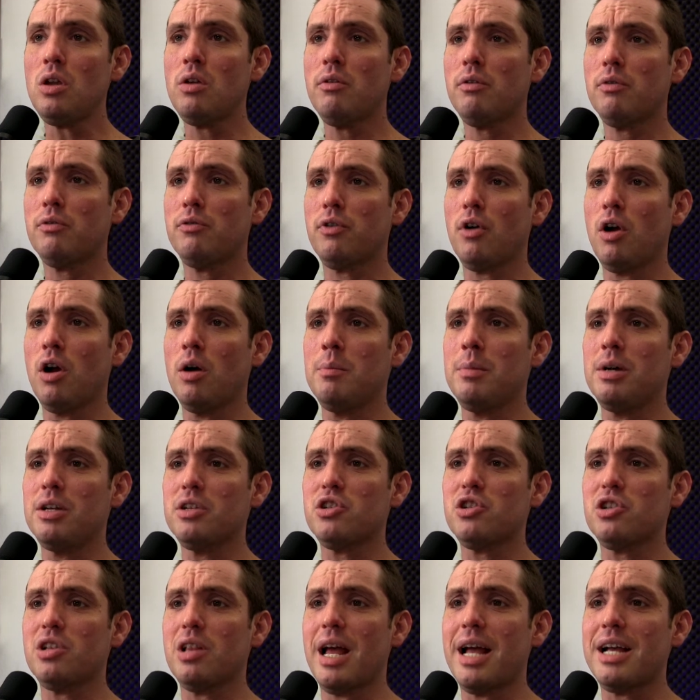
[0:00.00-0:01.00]
From
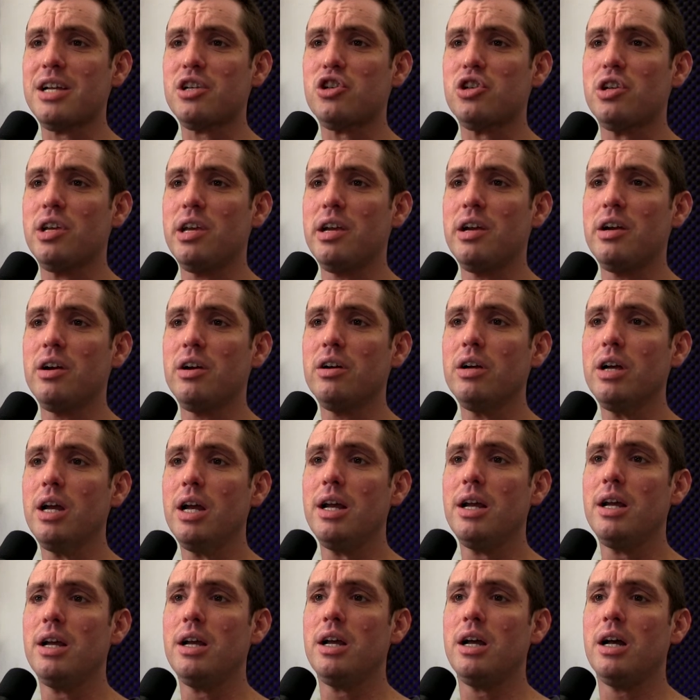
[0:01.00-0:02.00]
Slash Gear,
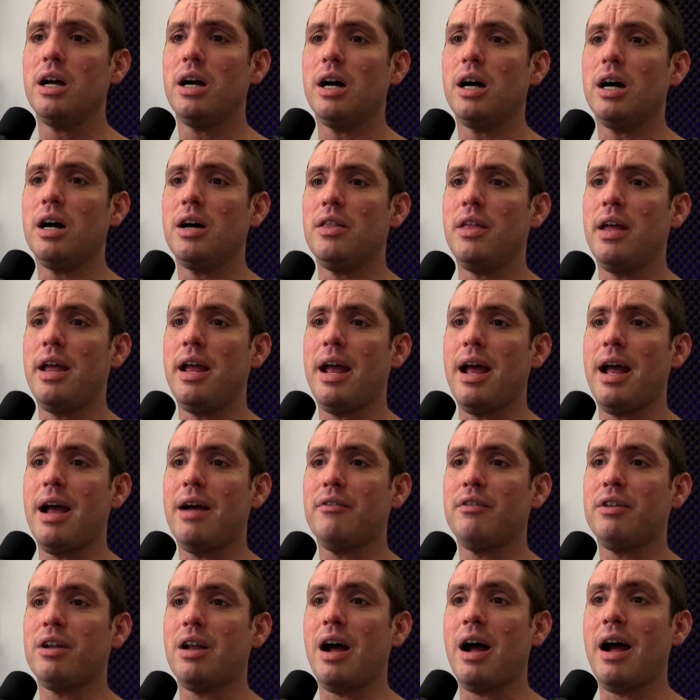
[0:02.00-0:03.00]
uh, they
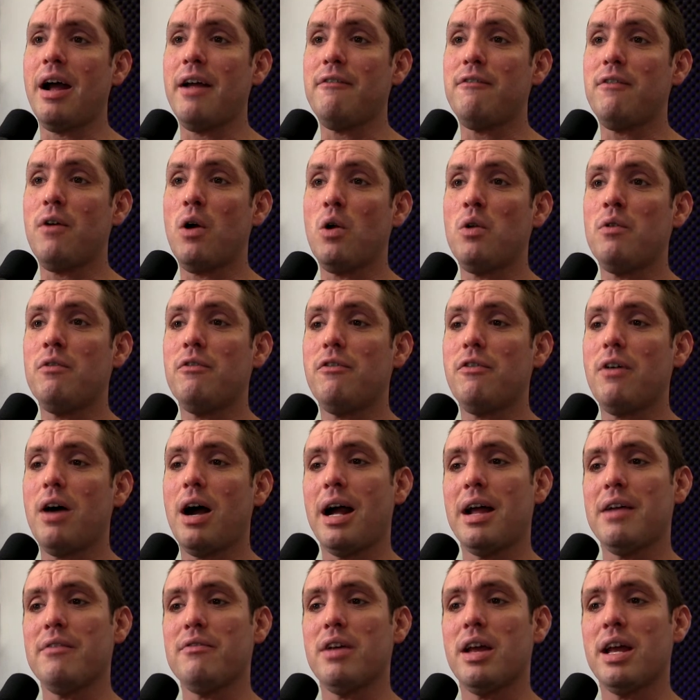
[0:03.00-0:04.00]
have an iPhone
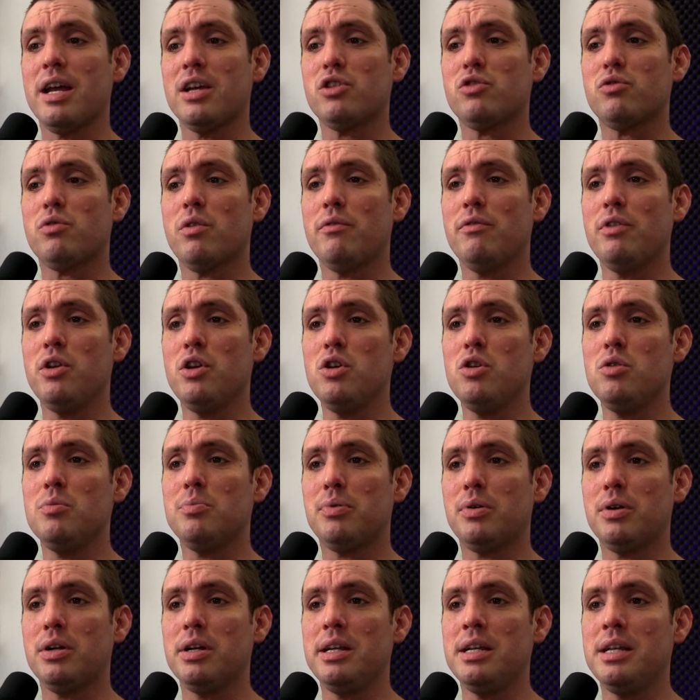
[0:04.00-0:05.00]
5S review.
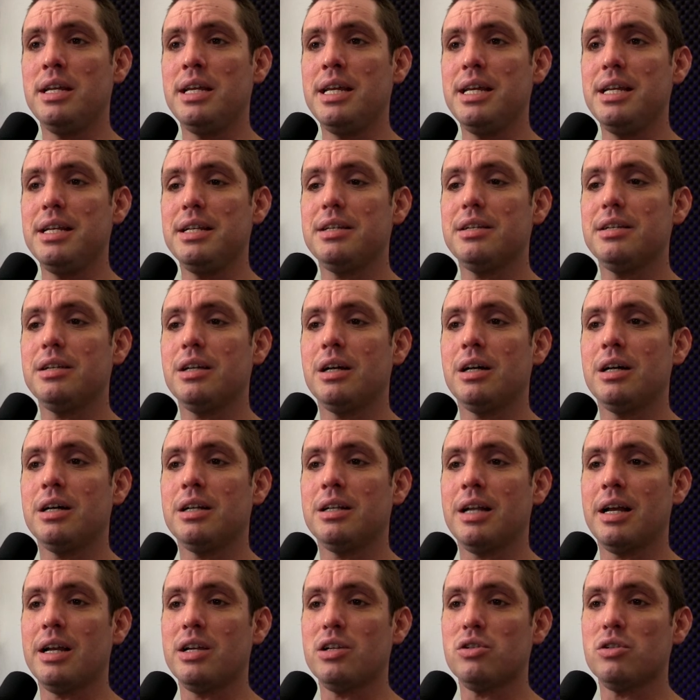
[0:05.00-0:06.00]
Pretty neat. Uh,
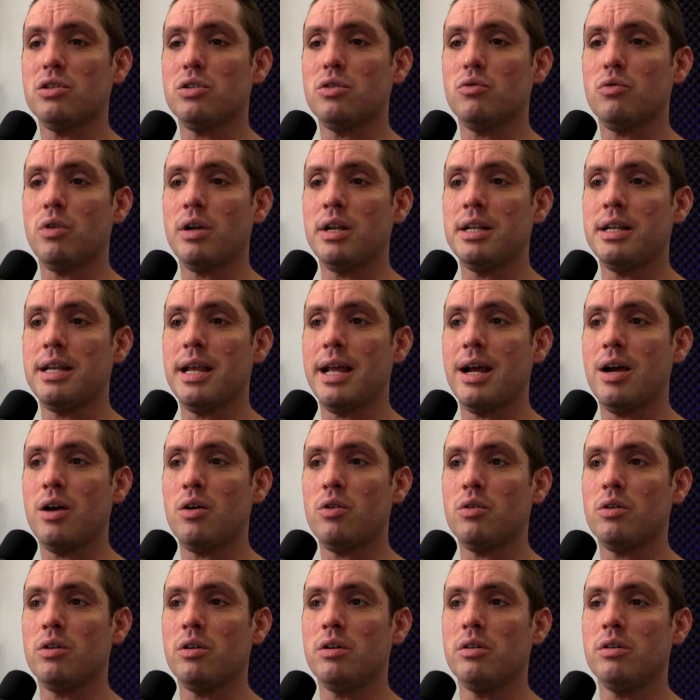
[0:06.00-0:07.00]
nice little
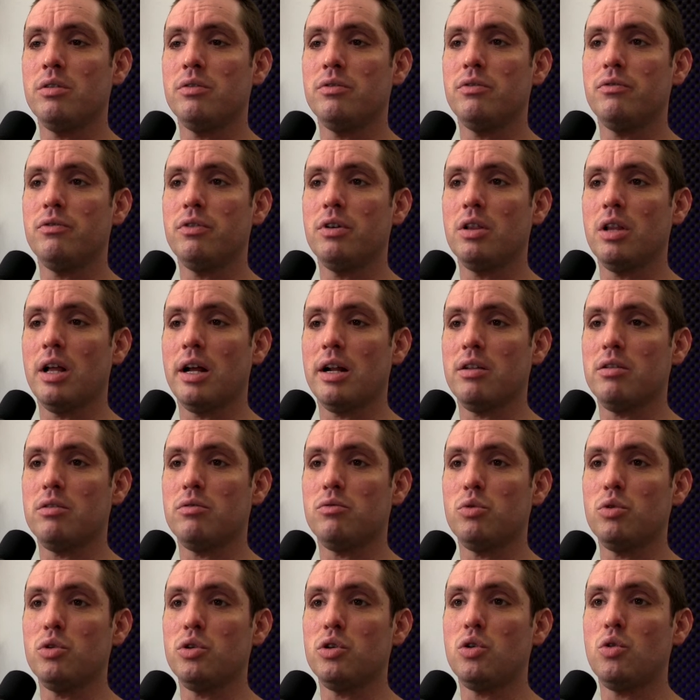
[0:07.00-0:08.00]
rundown of a lot of the
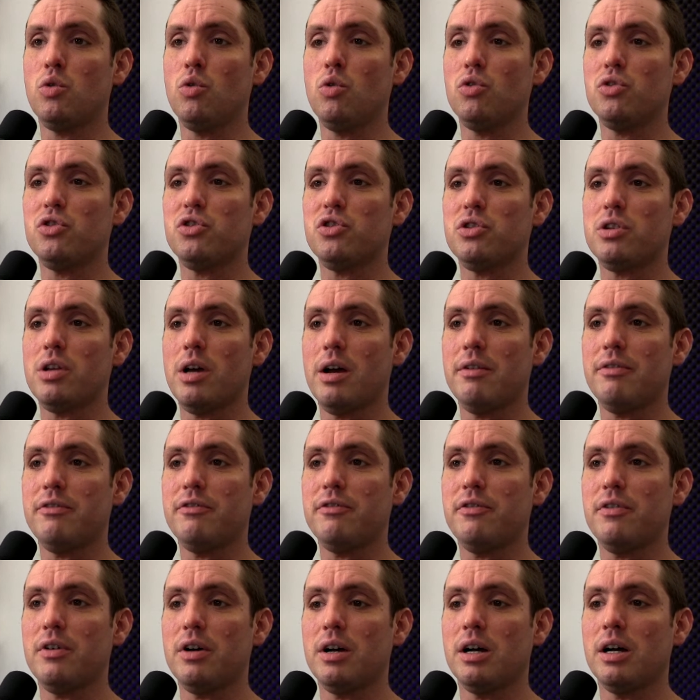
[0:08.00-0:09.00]
really cool
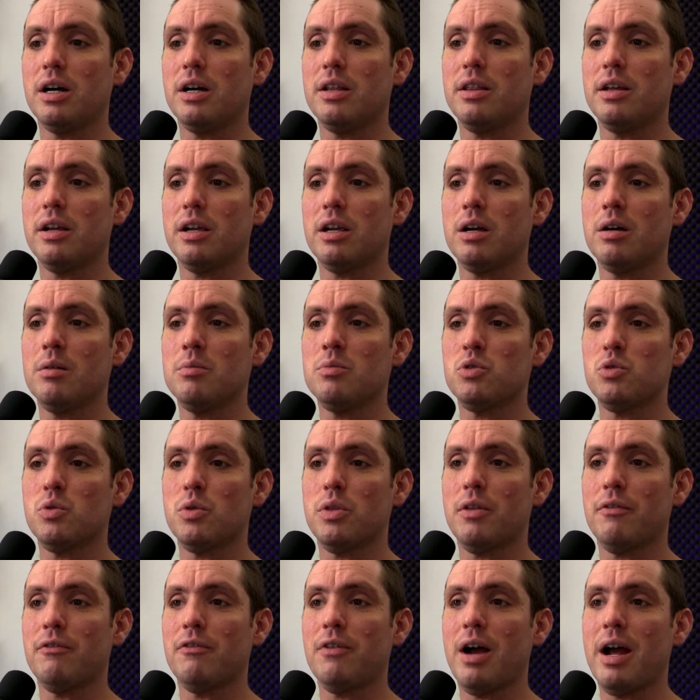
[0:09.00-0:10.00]
stuff uh, that comes
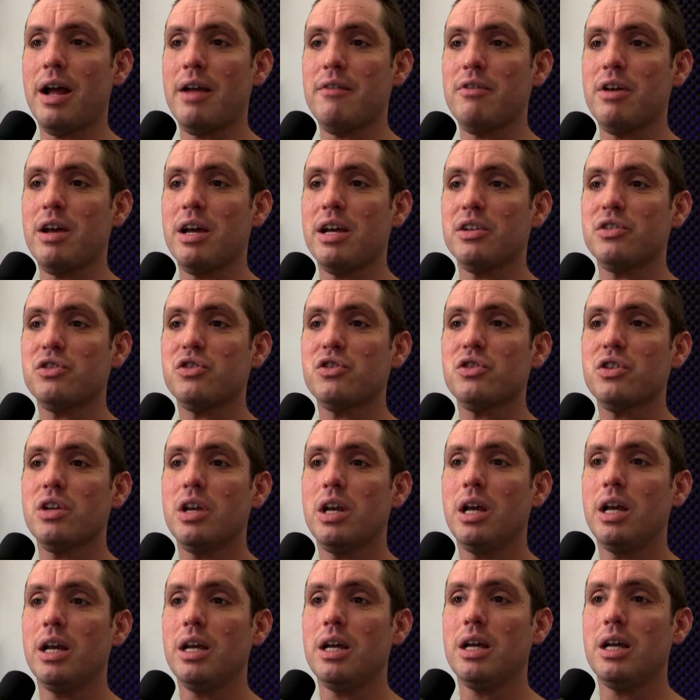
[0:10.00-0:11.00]
with the 5S.
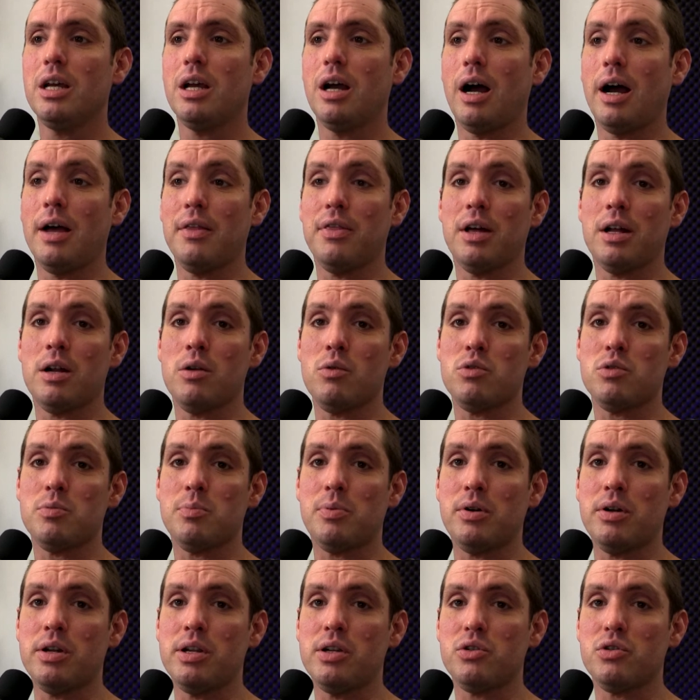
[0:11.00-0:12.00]
I thought it was a
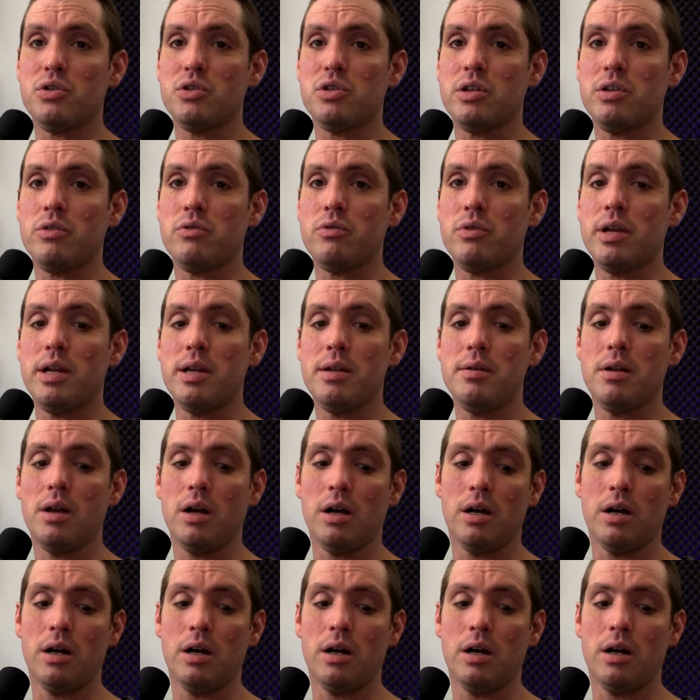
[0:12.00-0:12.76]
pretty interesting read.